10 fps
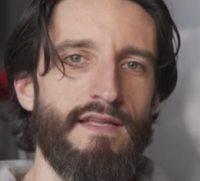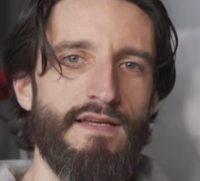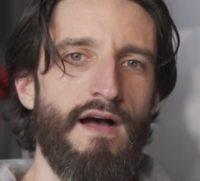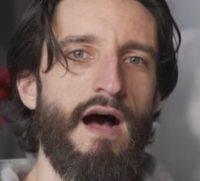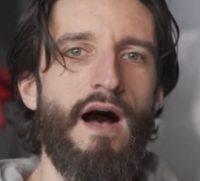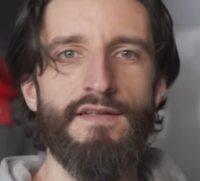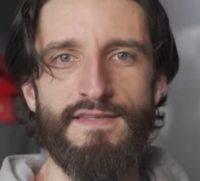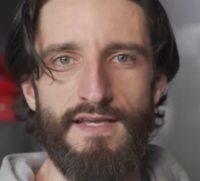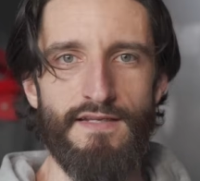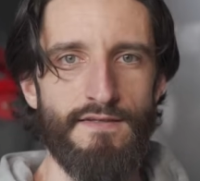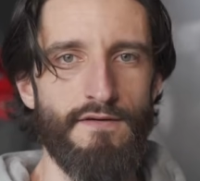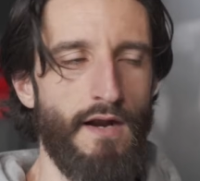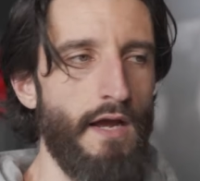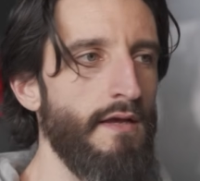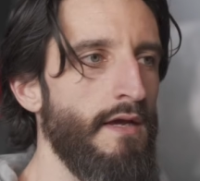sets, like hard sets,
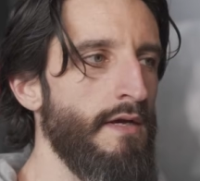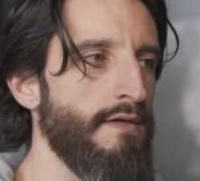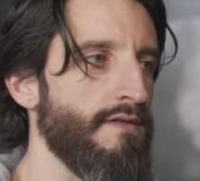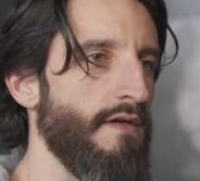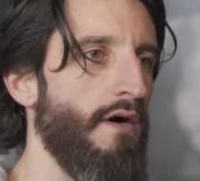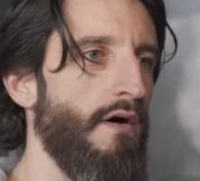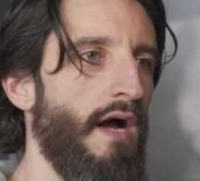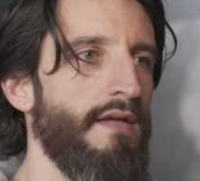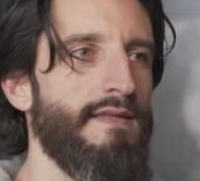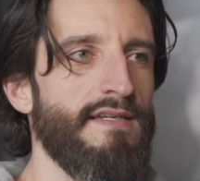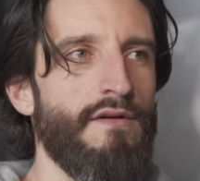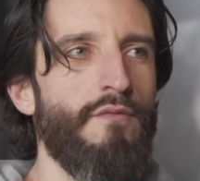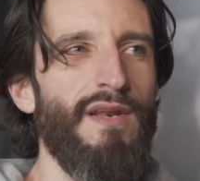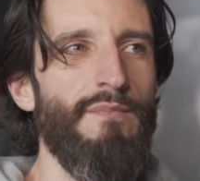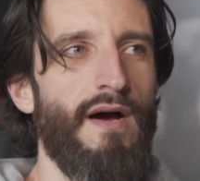right? So it
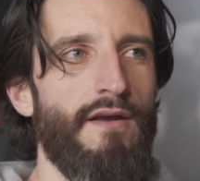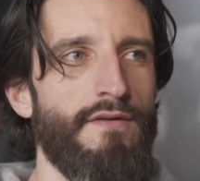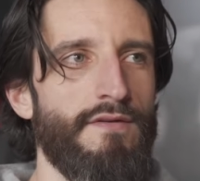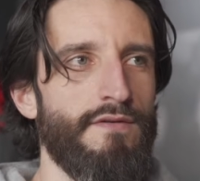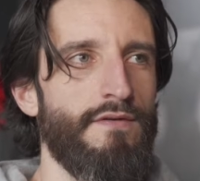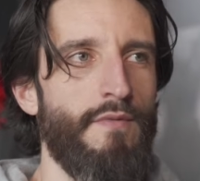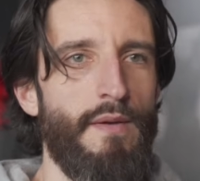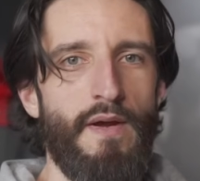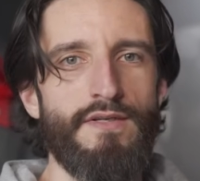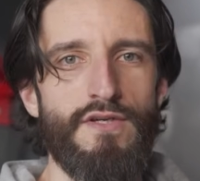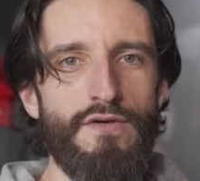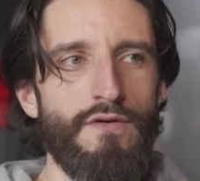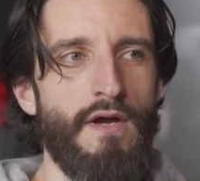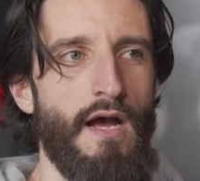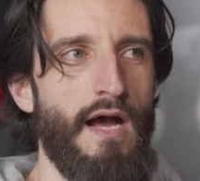doesn't really matter the rep I
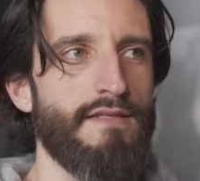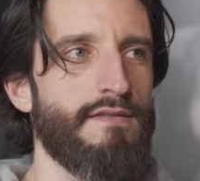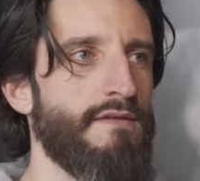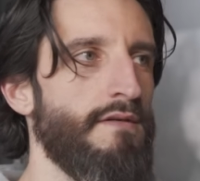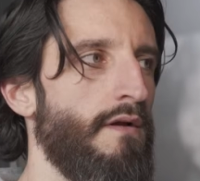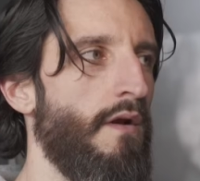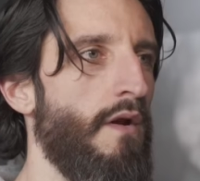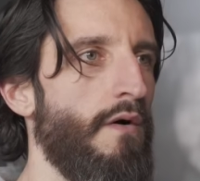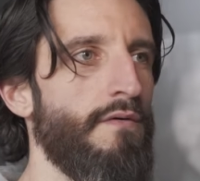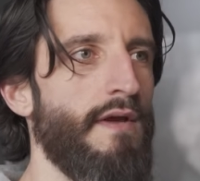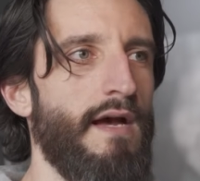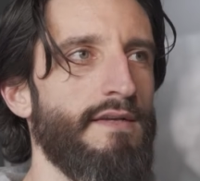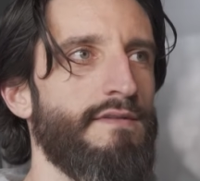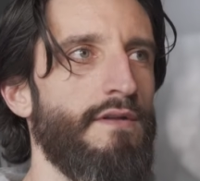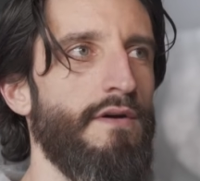do, as long
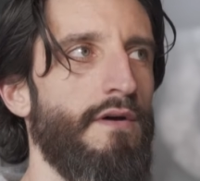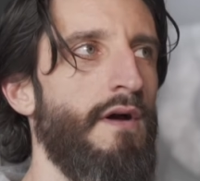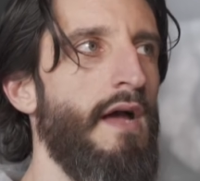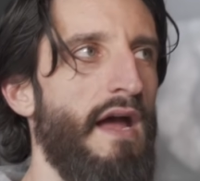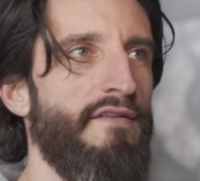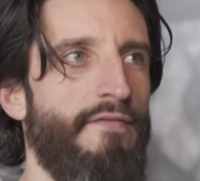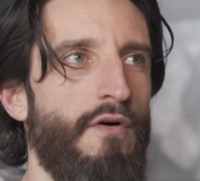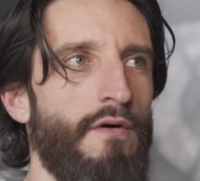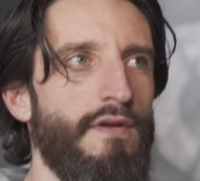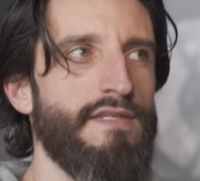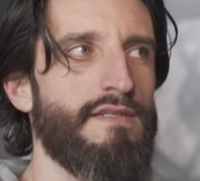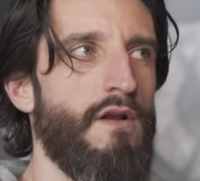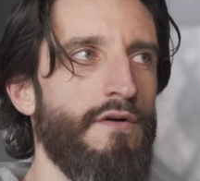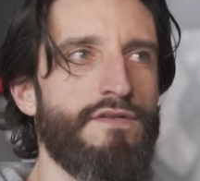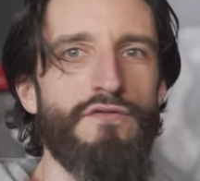as the effort is
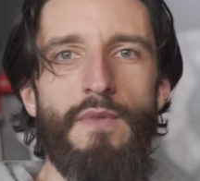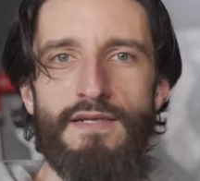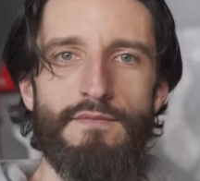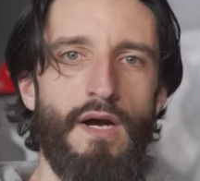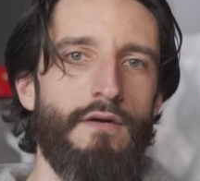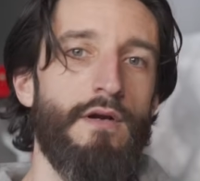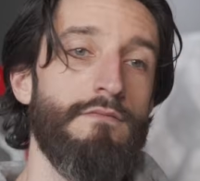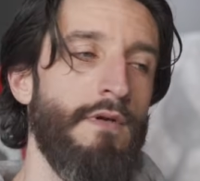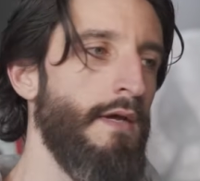close to maximum, right?